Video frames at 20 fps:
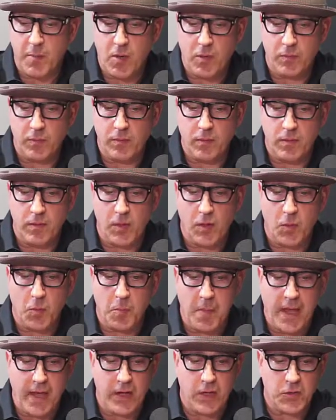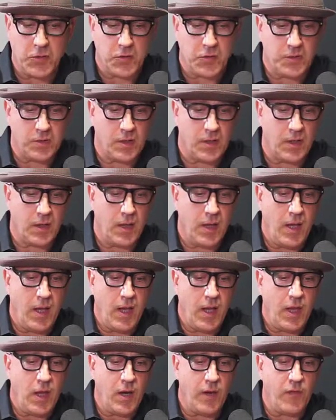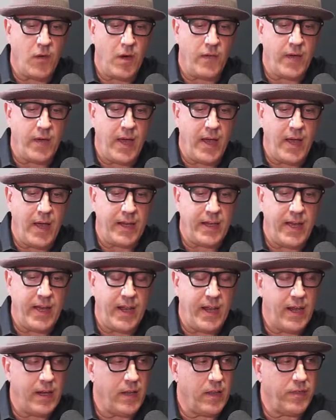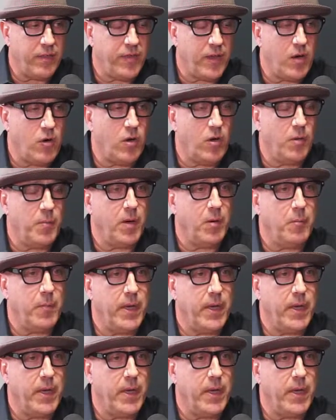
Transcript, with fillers: about you know managers and you know I've often, I, I kind of had a theory about